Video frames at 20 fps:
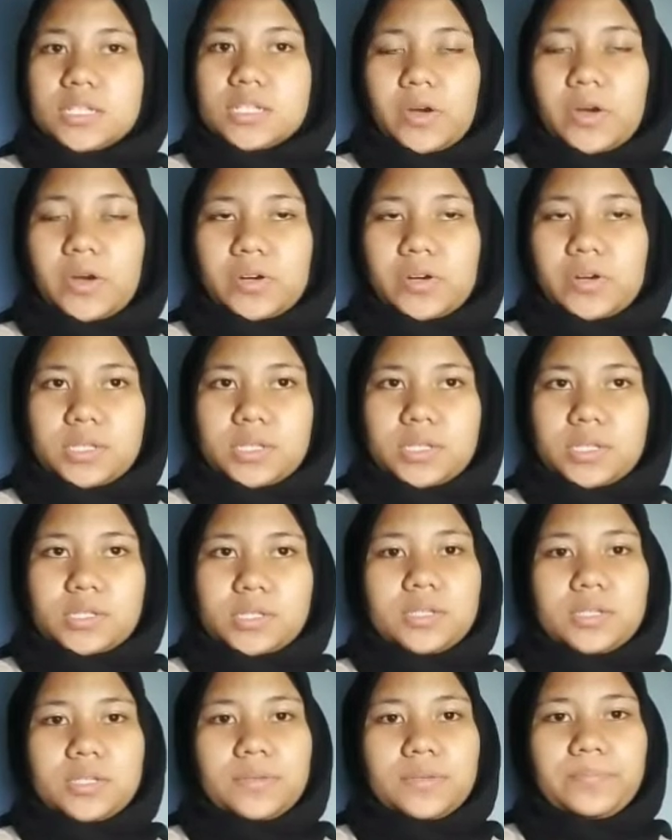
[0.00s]
The little
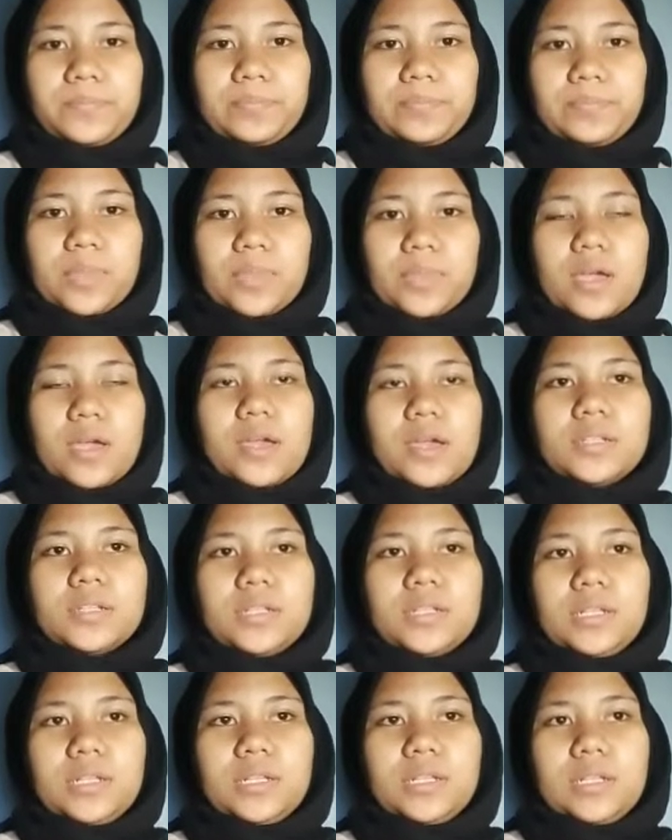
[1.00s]
girl
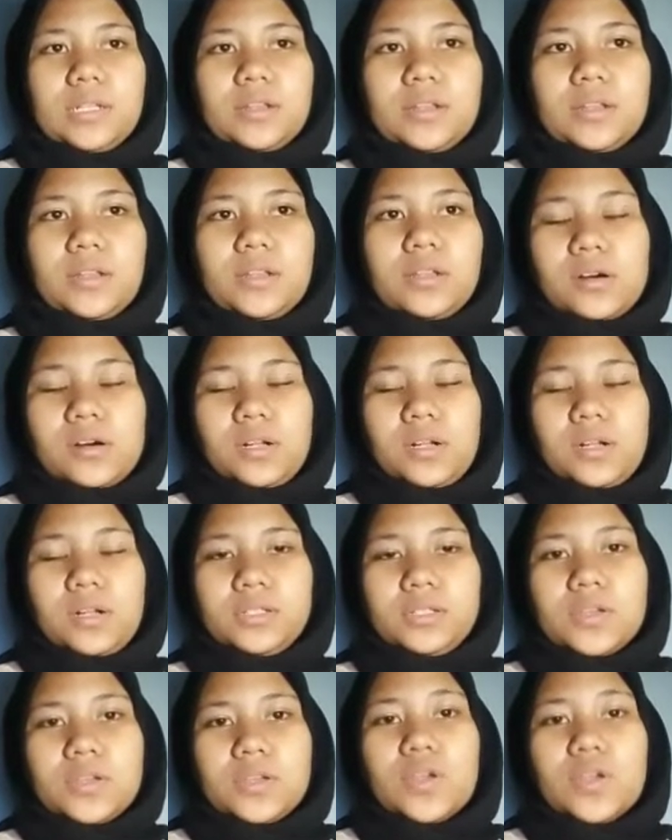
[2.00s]
saw a child
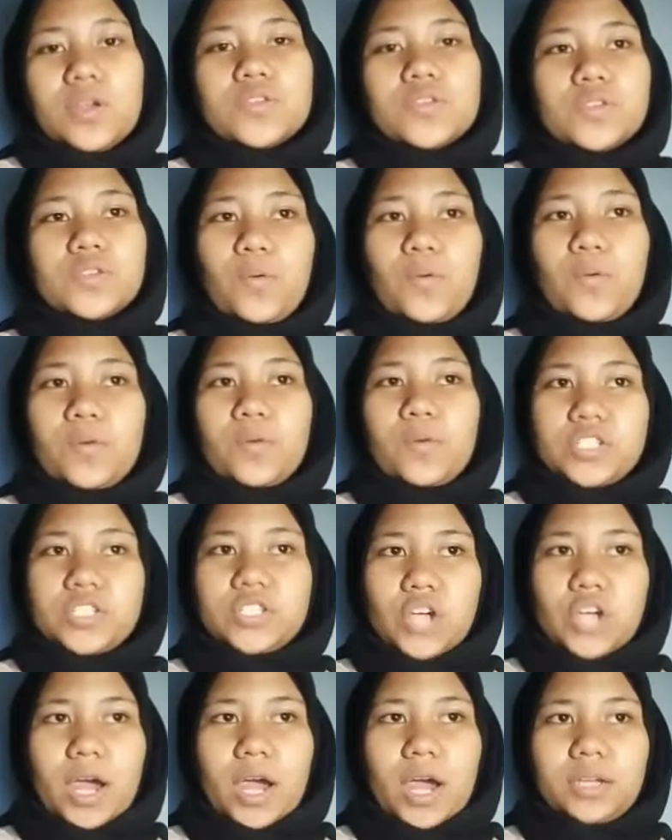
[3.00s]
and her
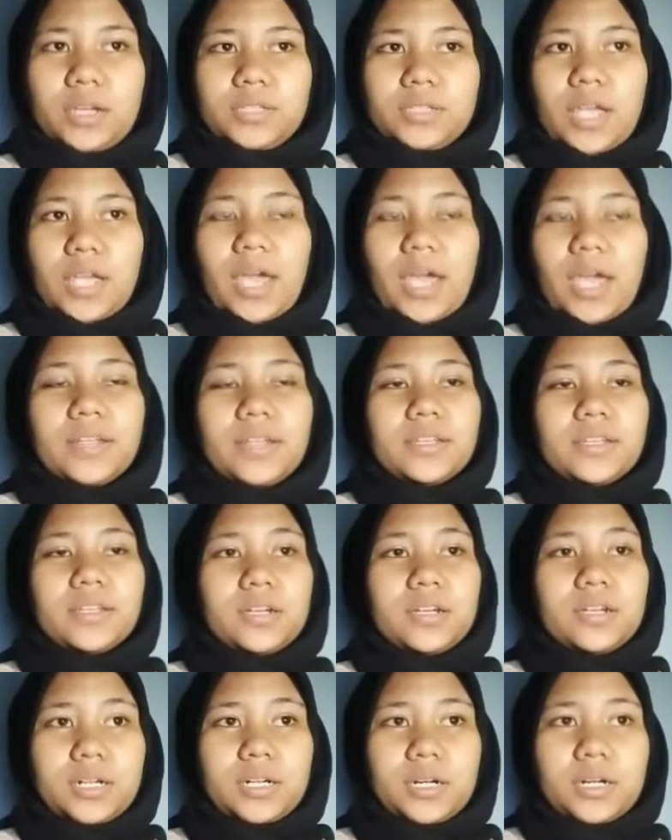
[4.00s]
parents were
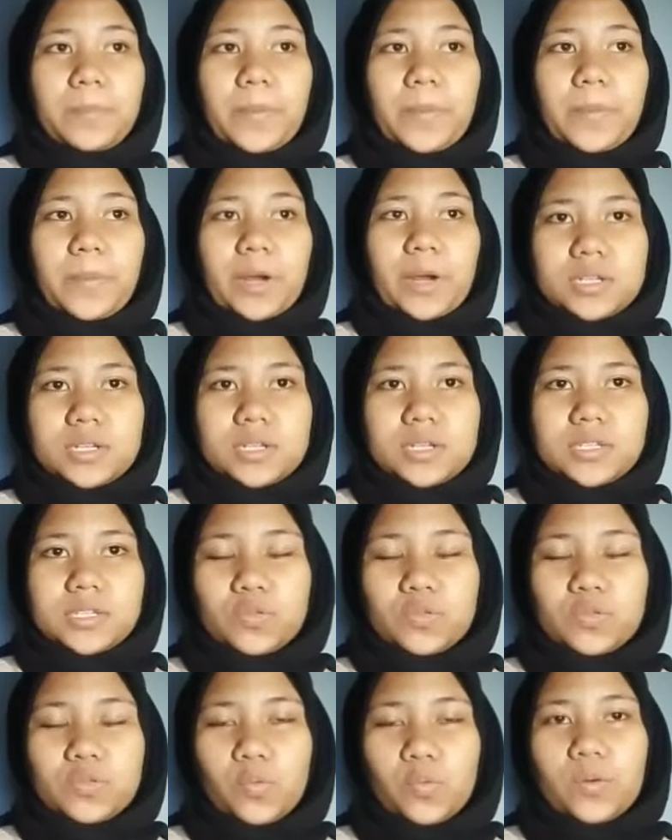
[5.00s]
joking. It made
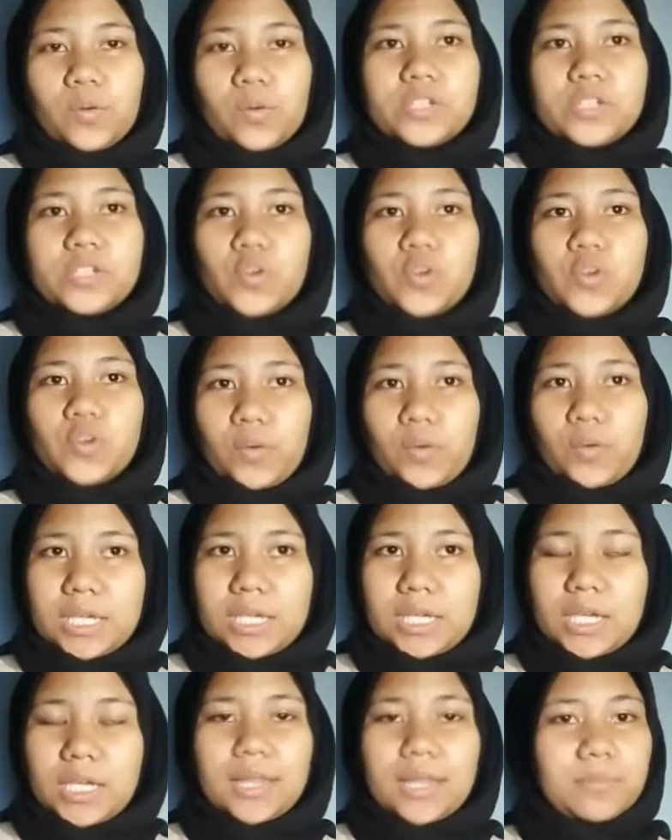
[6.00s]
the little girl
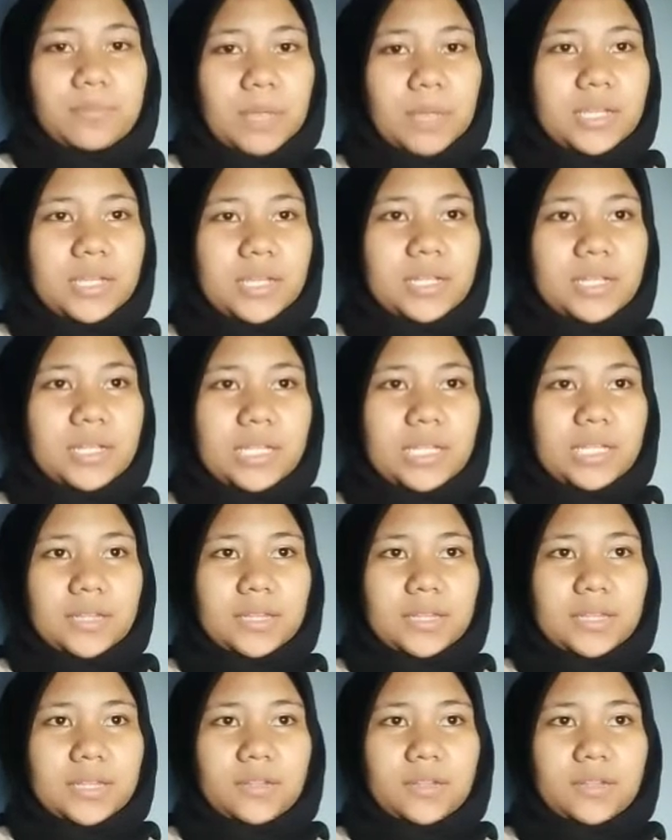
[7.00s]
selling matches